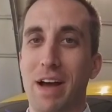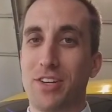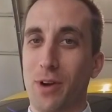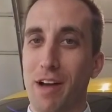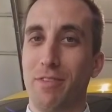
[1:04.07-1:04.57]
my
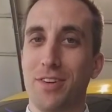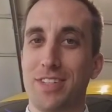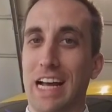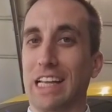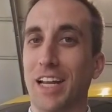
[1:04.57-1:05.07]

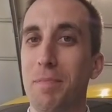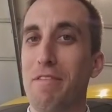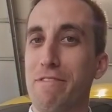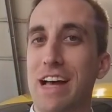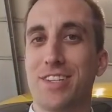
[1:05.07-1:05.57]
travels a little
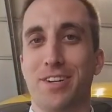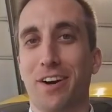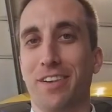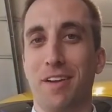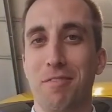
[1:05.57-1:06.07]
bit
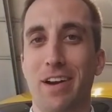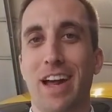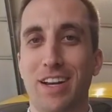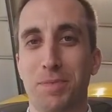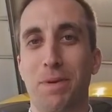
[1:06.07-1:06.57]
faster than what
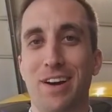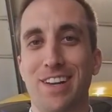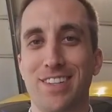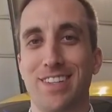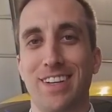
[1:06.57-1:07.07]
I
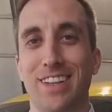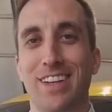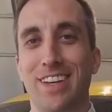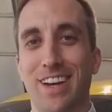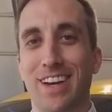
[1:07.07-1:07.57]
experienced in
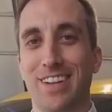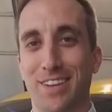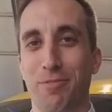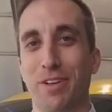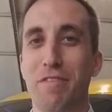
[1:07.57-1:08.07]

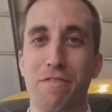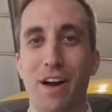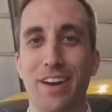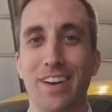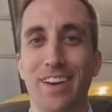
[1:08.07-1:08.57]
the really
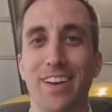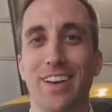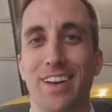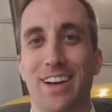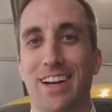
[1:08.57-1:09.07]
fun
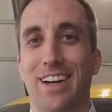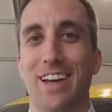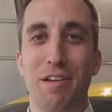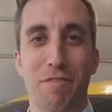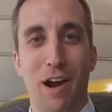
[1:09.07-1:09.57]

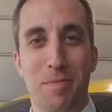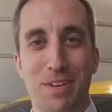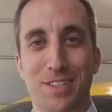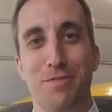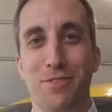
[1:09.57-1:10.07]

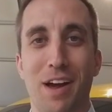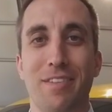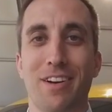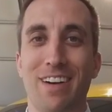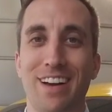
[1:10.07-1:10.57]
environment of
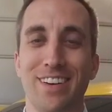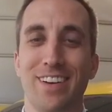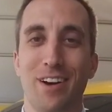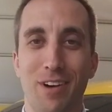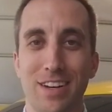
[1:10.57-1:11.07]
driving
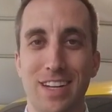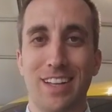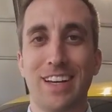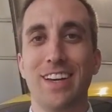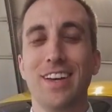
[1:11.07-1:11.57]
around
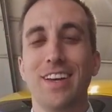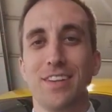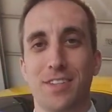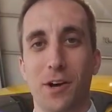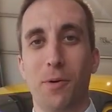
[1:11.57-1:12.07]
Delhi.
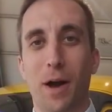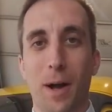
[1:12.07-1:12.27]
So